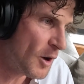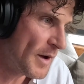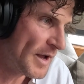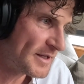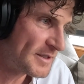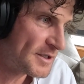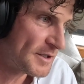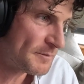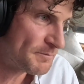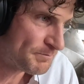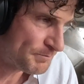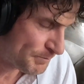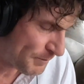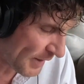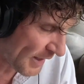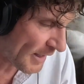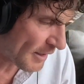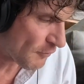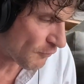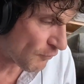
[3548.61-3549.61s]
and to
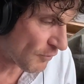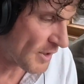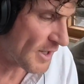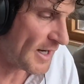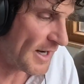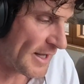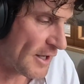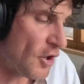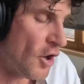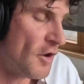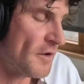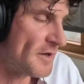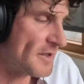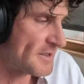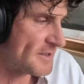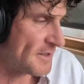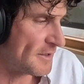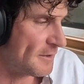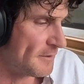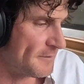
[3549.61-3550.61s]
being really
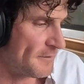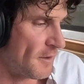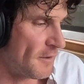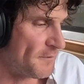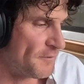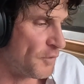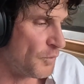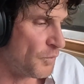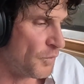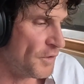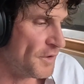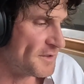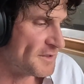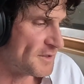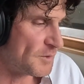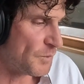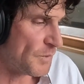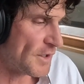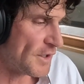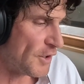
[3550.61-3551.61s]
cognizant of the words
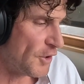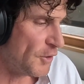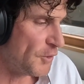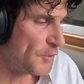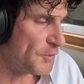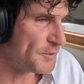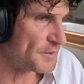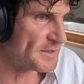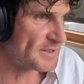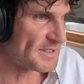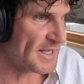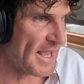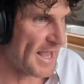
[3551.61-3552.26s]
that we use.